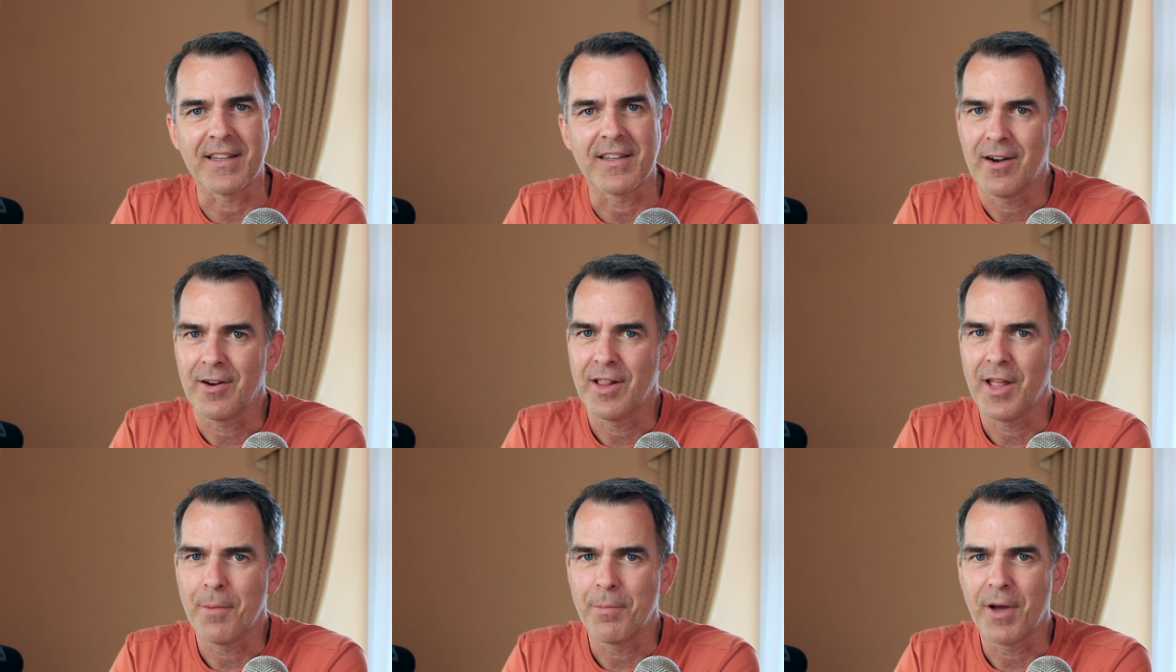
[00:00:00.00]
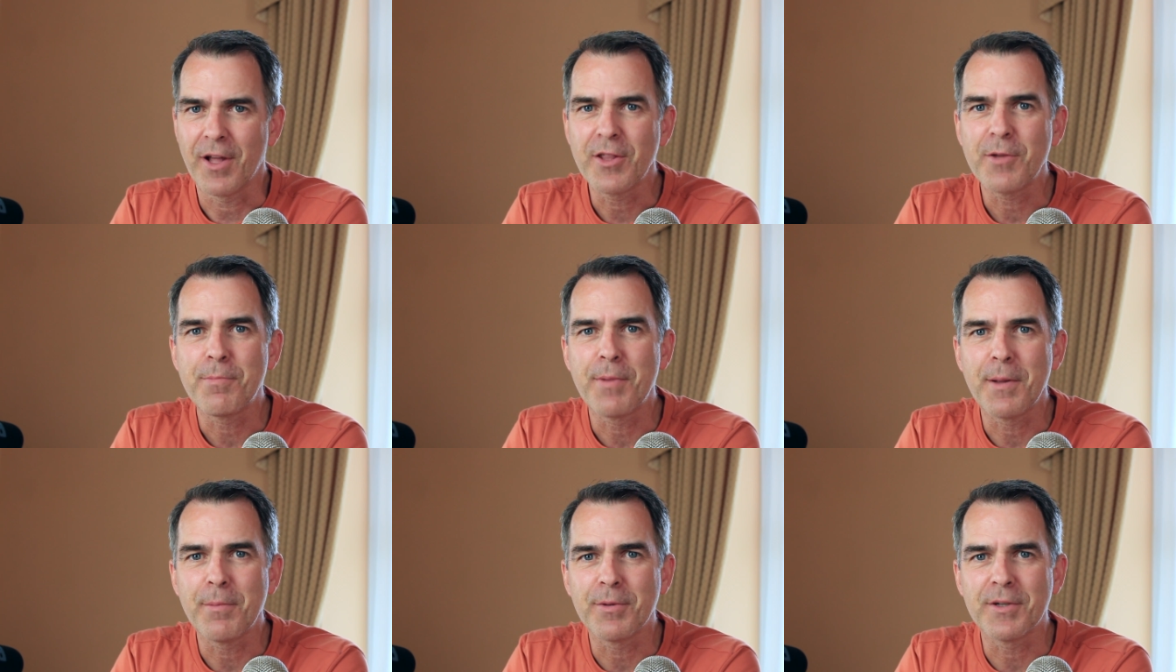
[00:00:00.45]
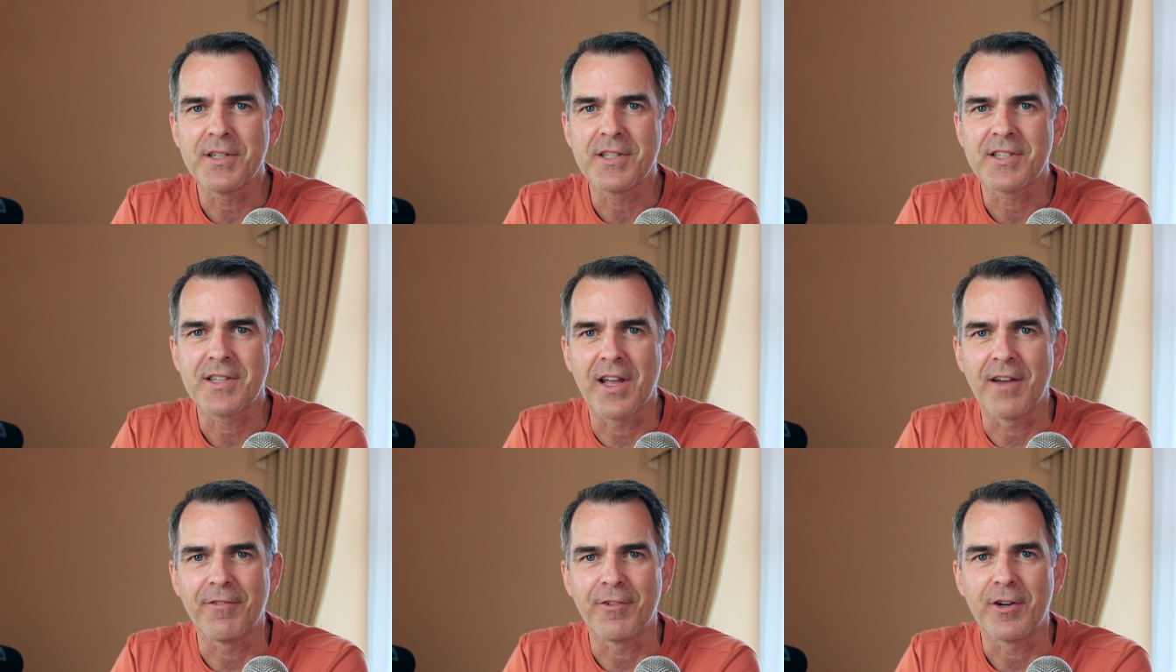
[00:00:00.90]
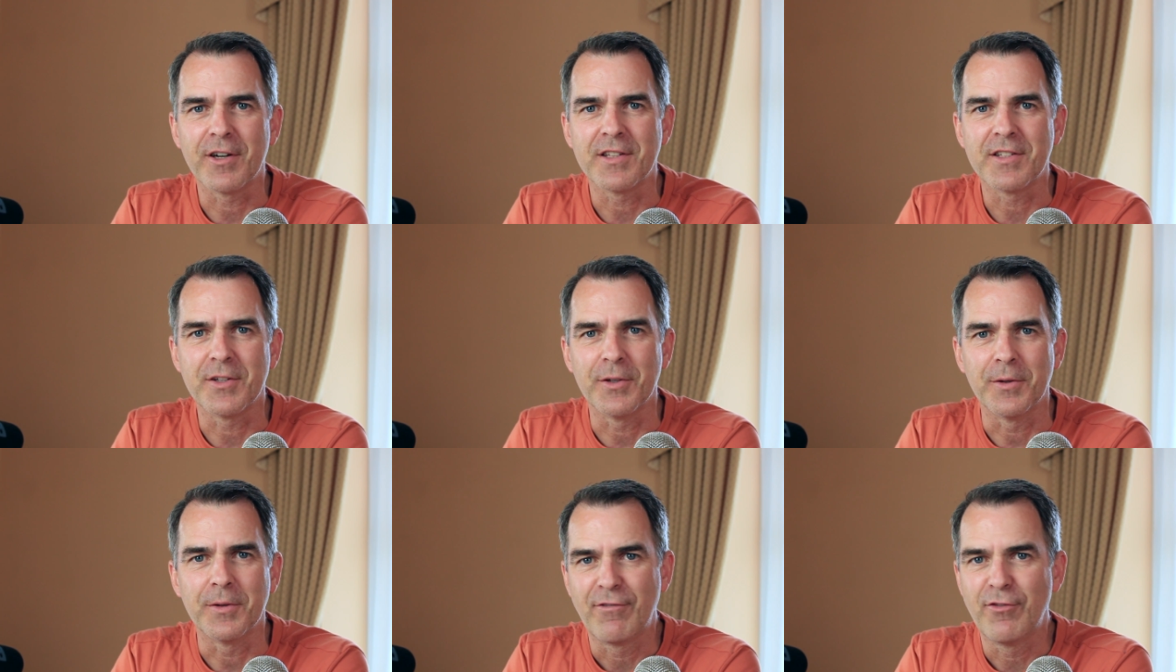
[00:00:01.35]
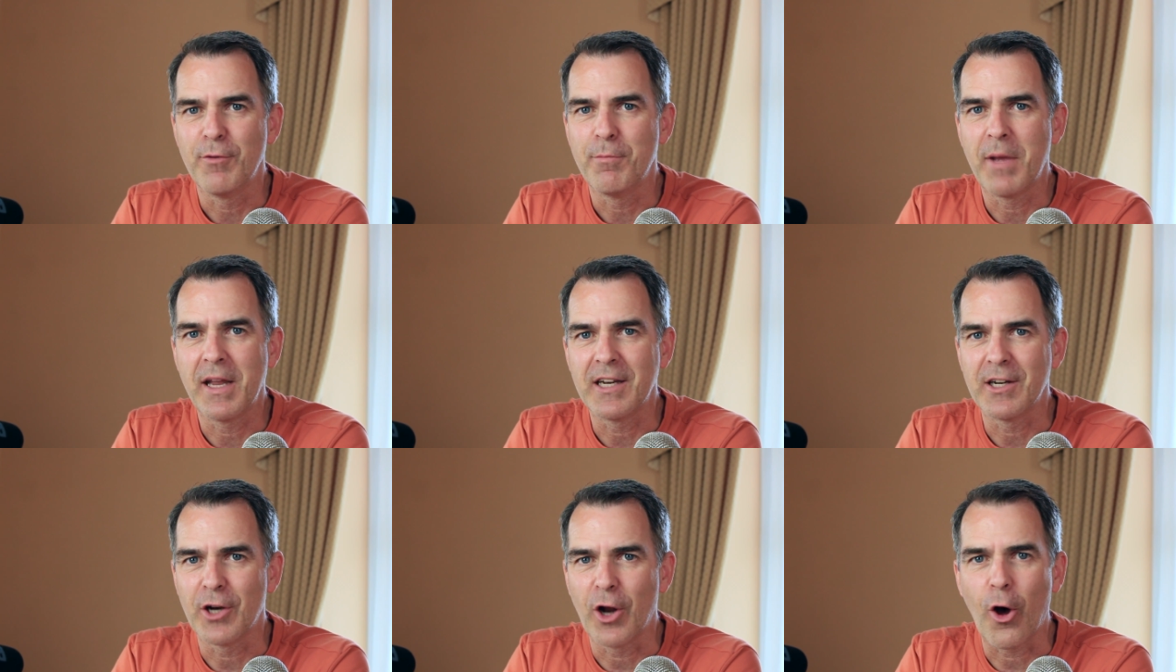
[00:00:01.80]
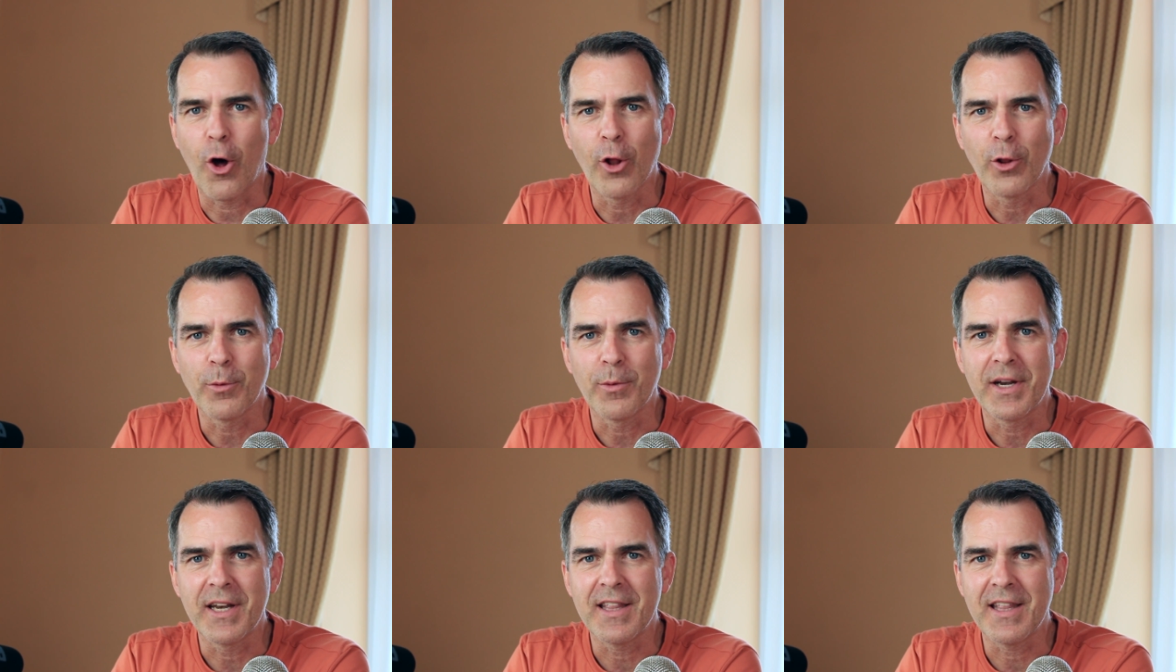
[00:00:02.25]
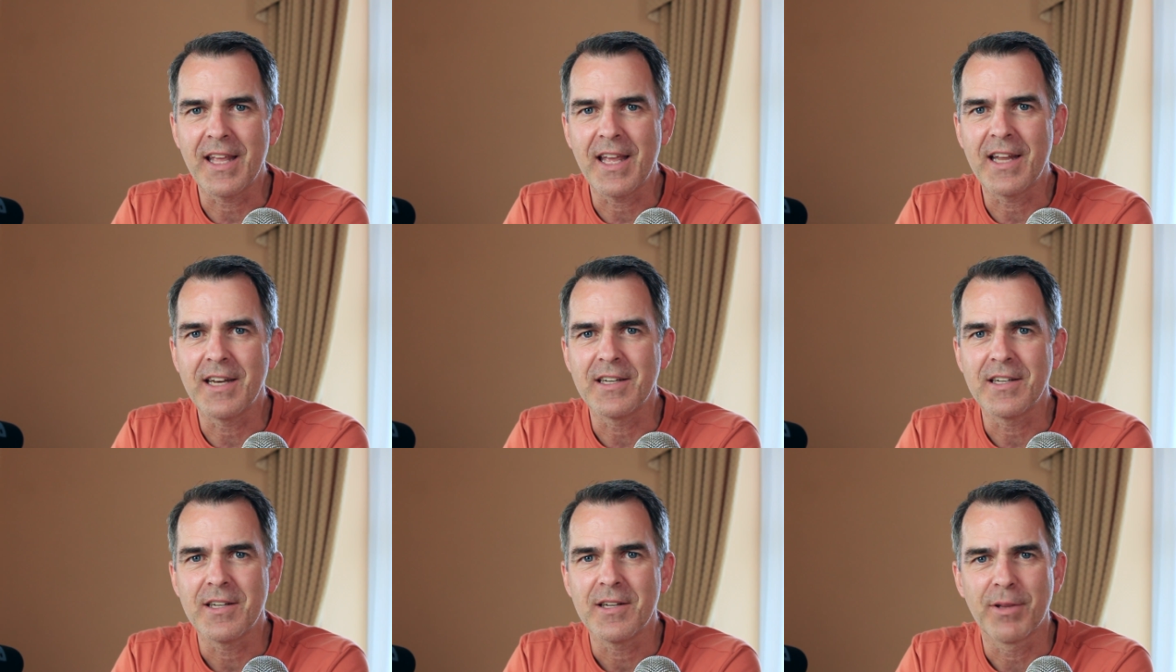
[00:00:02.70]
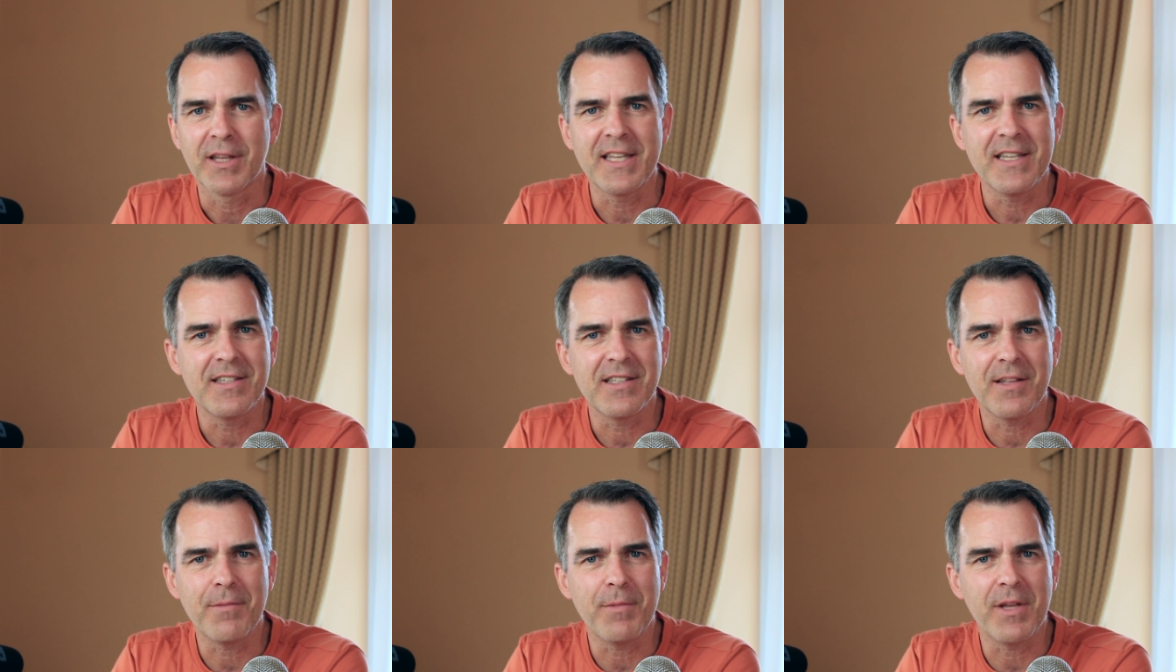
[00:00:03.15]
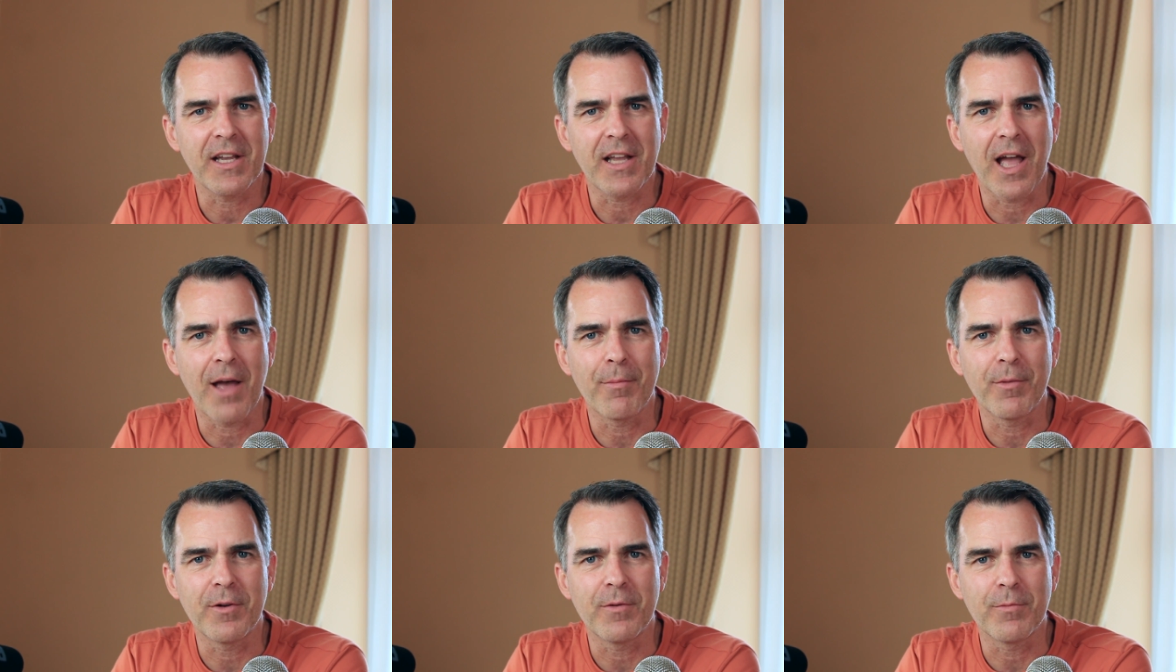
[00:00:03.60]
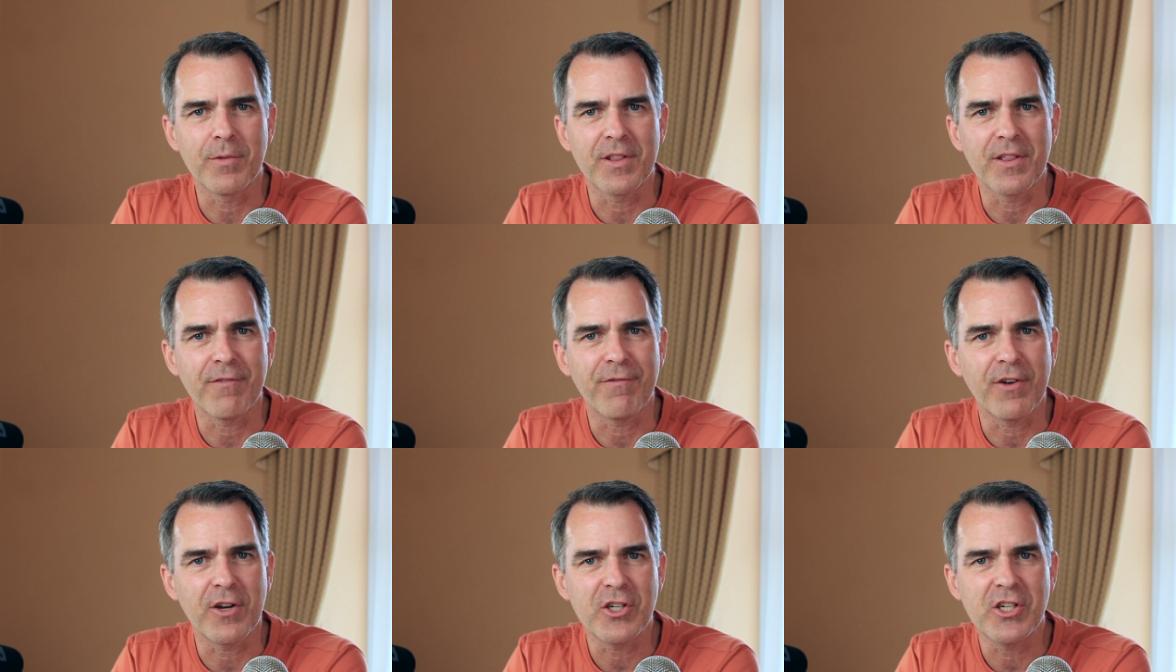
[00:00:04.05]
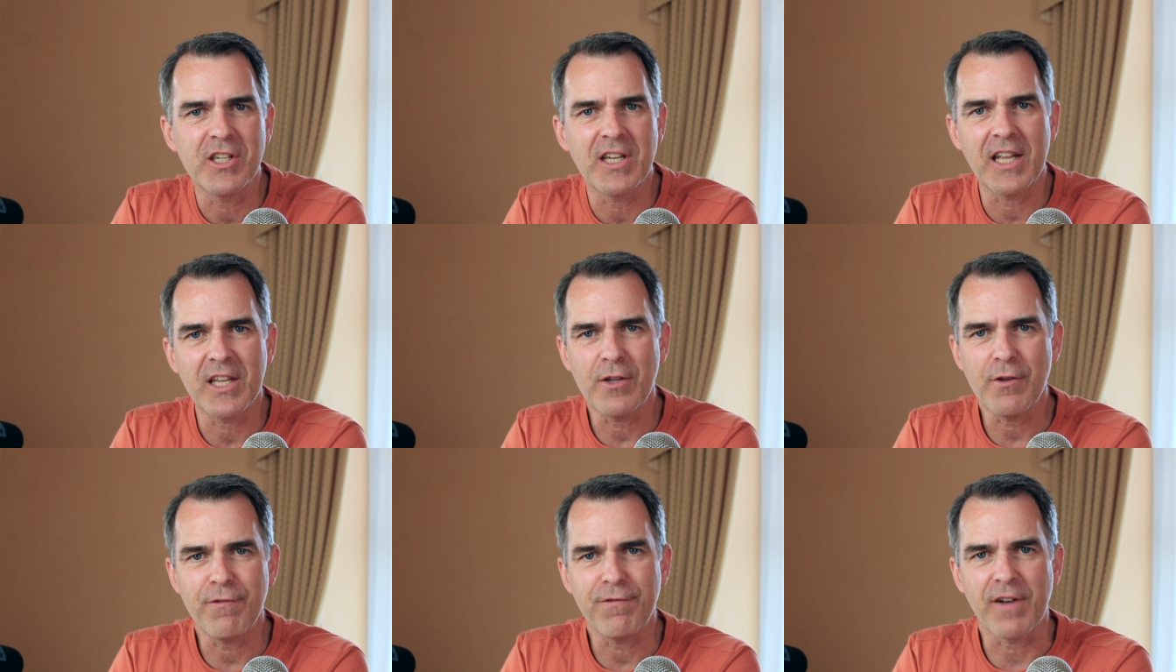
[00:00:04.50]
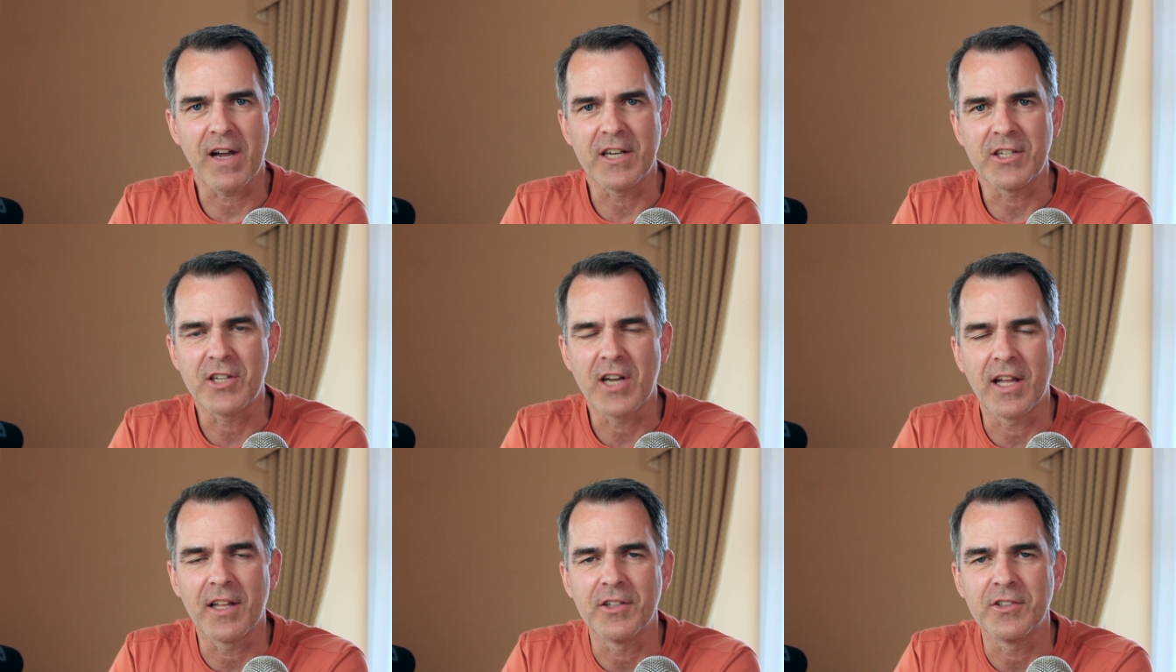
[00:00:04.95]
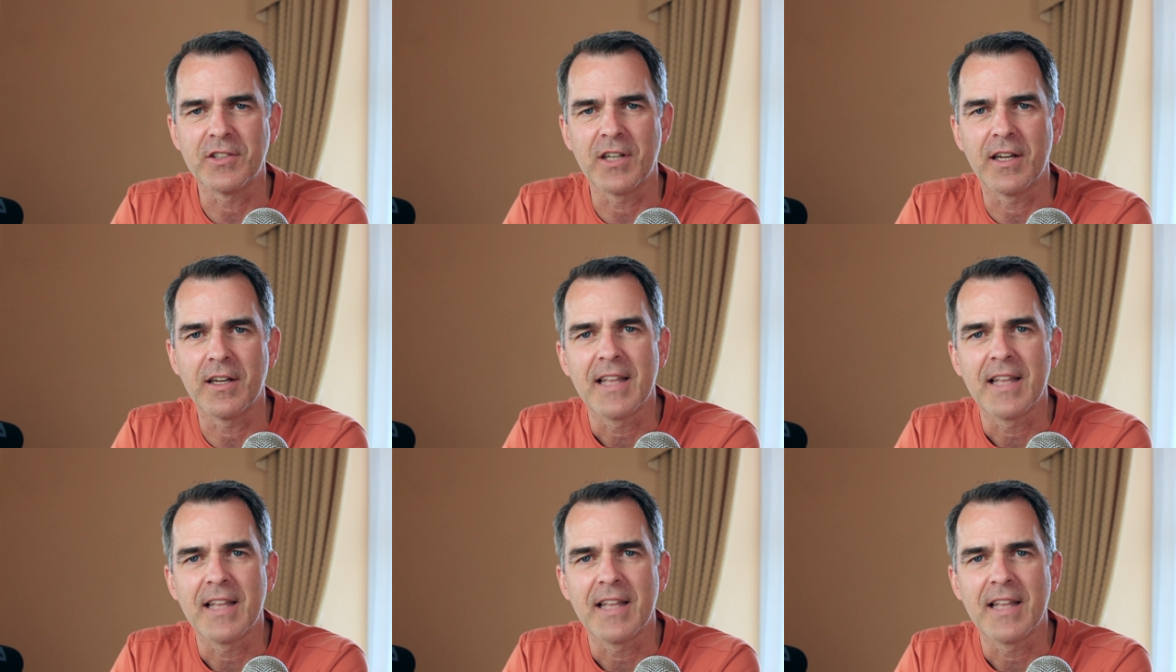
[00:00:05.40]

It'll help other people discover it too. If you made it all the way to the end, please leave me a comment with a function that you find challenging.